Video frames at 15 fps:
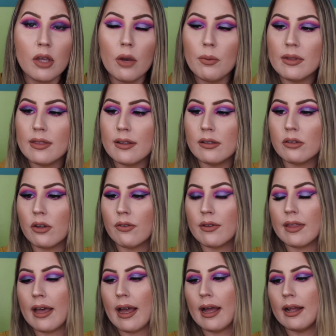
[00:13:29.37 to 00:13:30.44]
Go with this over
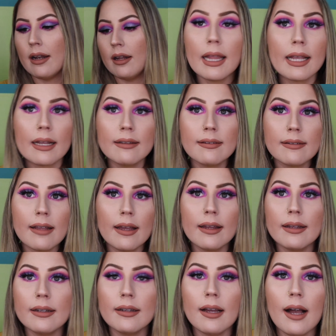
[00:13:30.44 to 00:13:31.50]
that. Like I
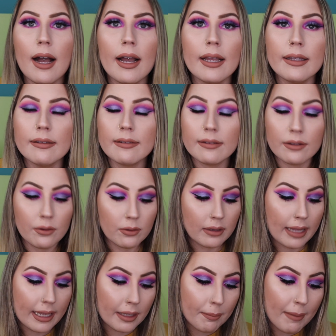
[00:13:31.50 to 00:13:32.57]
said, I still
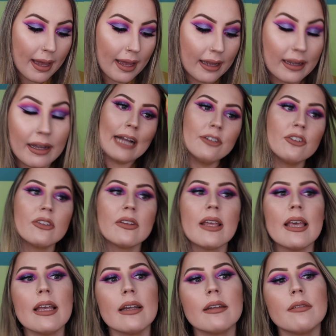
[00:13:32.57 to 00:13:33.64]
like MAC. I just
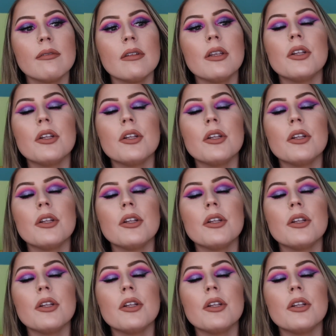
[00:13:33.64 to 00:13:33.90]
can't,